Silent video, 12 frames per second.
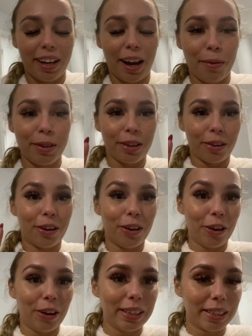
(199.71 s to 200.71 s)
I was on an
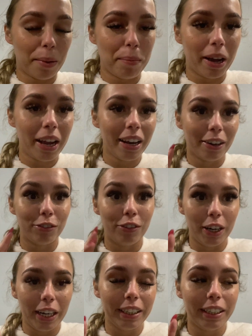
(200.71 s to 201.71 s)
early standby and I really